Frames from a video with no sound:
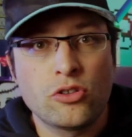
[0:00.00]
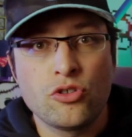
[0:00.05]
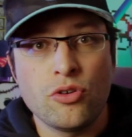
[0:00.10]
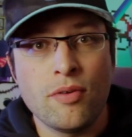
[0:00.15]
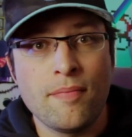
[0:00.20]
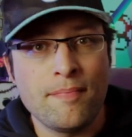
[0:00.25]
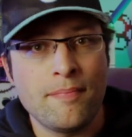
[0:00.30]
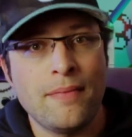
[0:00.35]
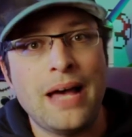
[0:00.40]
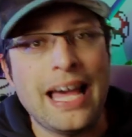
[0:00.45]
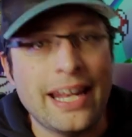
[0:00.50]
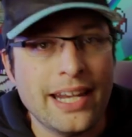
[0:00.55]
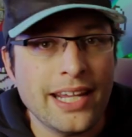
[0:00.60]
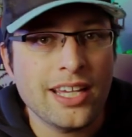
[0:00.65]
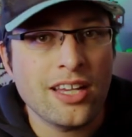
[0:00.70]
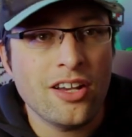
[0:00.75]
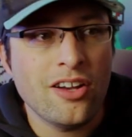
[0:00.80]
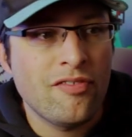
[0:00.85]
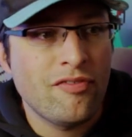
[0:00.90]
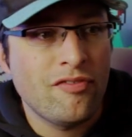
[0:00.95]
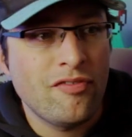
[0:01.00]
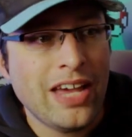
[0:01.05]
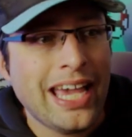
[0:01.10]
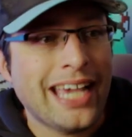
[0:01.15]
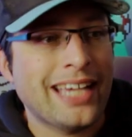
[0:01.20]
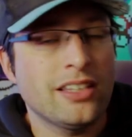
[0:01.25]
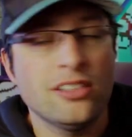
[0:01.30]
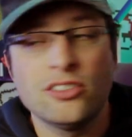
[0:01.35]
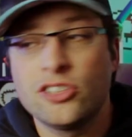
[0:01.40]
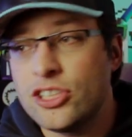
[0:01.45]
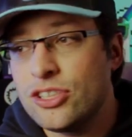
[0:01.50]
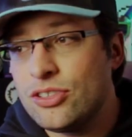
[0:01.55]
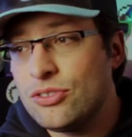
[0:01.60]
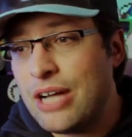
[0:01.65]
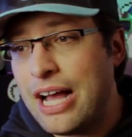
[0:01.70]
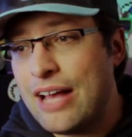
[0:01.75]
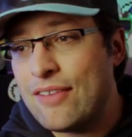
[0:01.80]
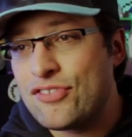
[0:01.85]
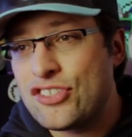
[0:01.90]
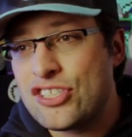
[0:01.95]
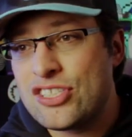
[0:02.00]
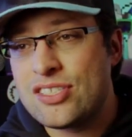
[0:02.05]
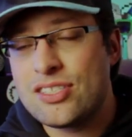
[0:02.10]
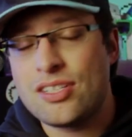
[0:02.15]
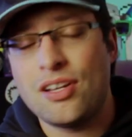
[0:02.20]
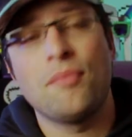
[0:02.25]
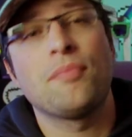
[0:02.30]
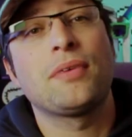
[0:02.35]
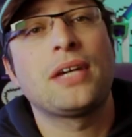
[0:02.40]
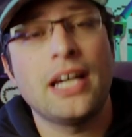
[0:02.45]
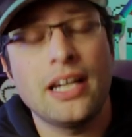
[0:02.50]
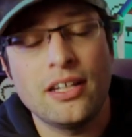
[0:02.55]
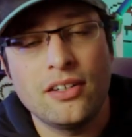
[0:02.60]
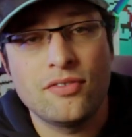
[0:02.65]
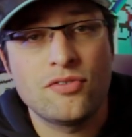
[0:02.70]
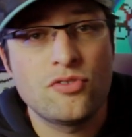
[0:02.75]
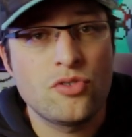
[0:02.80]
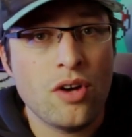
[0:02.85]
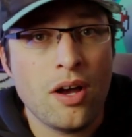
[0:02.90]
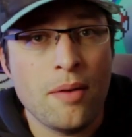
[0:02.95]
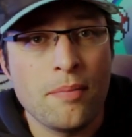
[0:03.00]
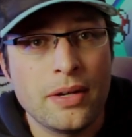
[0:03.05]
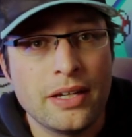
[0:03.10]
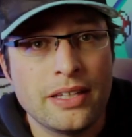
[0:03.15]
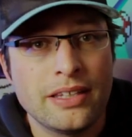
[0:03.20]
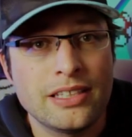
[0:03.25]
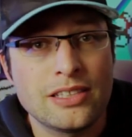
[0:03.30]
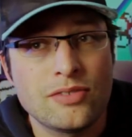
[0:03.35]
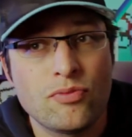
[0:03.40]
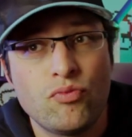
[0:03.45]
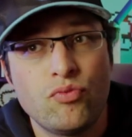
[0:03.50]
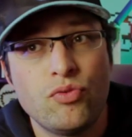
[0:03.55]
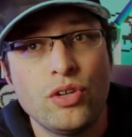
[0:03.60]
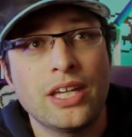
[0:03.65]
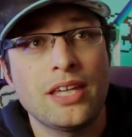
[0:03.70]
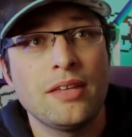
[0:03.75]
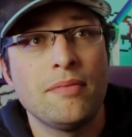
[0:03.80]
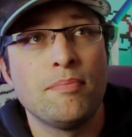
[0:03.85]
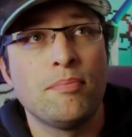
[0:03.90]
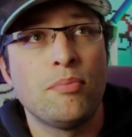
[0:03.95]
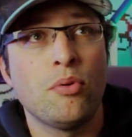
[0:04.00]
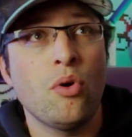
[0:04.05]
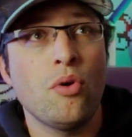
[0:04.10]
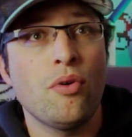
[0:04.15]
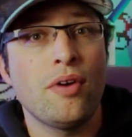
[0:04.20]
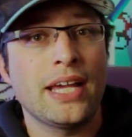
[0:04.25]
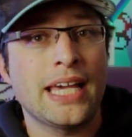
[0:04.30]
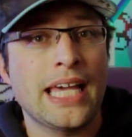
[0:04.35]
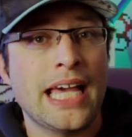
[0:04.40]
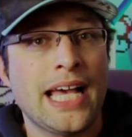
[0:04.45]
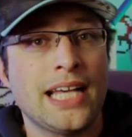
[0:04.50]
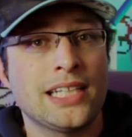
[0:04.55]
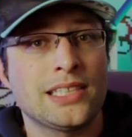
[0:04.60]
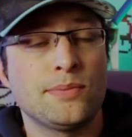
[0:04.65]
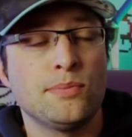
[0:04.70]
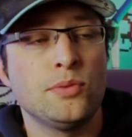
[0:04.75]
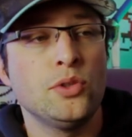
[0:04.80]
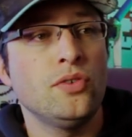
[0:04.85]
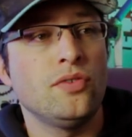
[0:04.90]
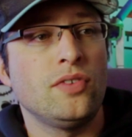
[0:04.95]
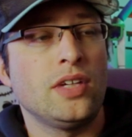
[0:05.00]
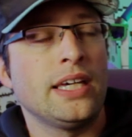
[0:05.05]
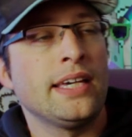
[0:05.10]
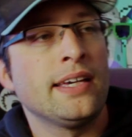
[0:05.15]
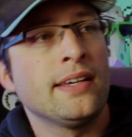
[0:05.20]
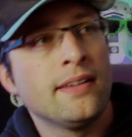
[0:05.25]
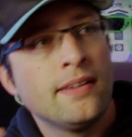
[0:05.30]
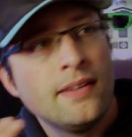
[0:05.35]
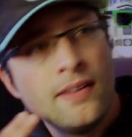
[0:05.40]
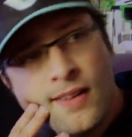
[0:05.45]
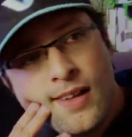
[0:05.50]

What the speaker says: dramatic effect. Just to have some kind of drama in this freaking boring ass movie.